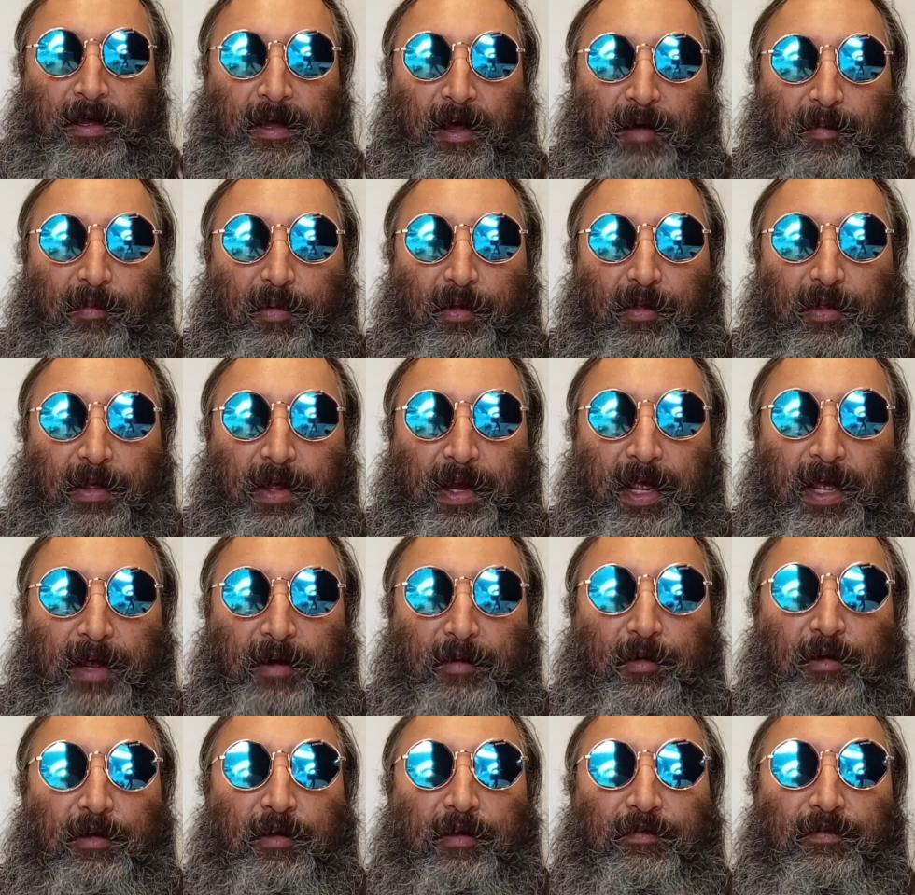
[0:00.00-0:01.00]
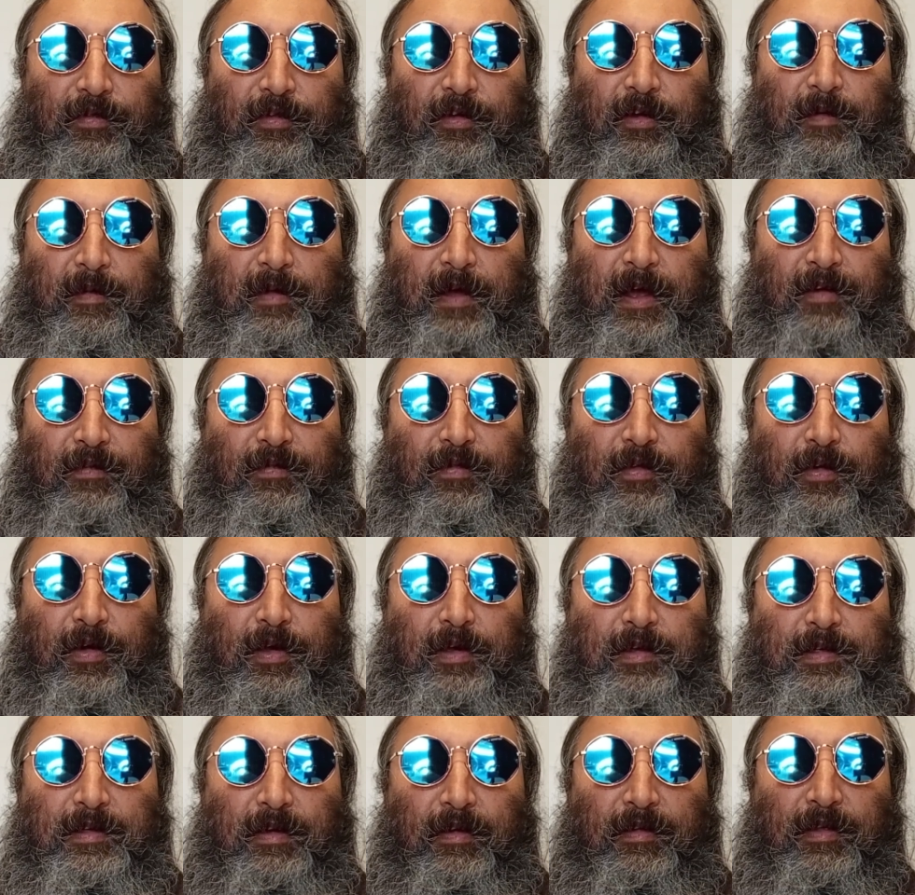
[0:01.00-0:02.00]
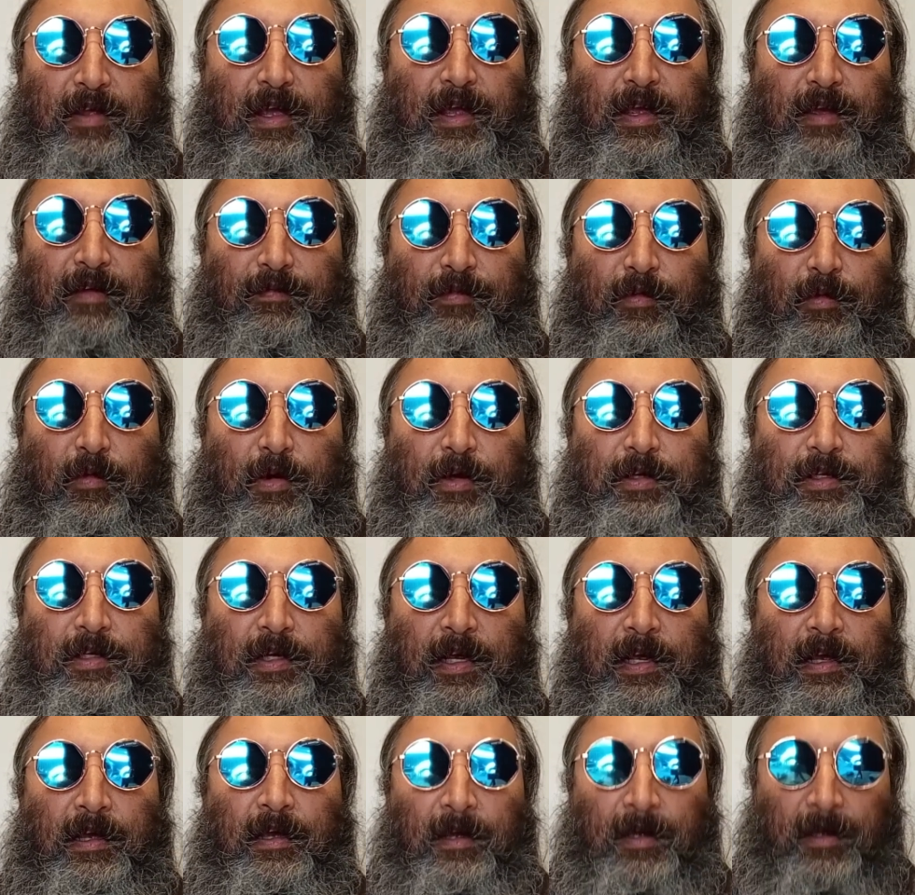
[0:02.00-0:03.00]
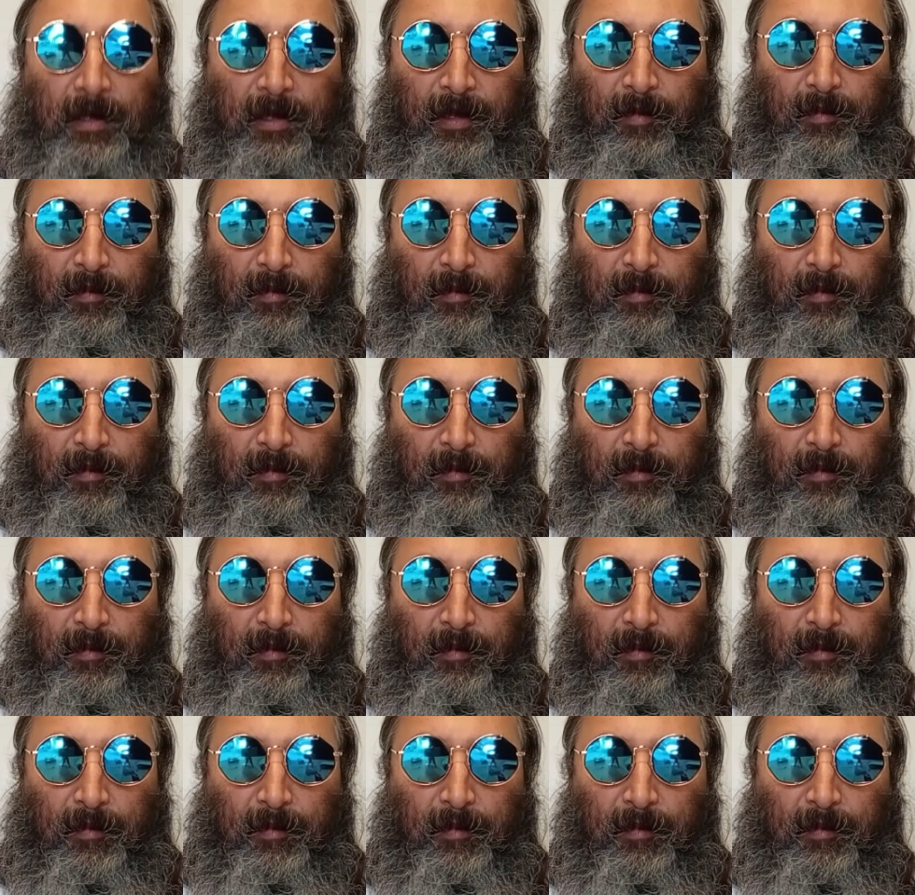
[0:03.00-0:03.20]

I'll pull it out and we'll confirm that for you. So thank you for watching.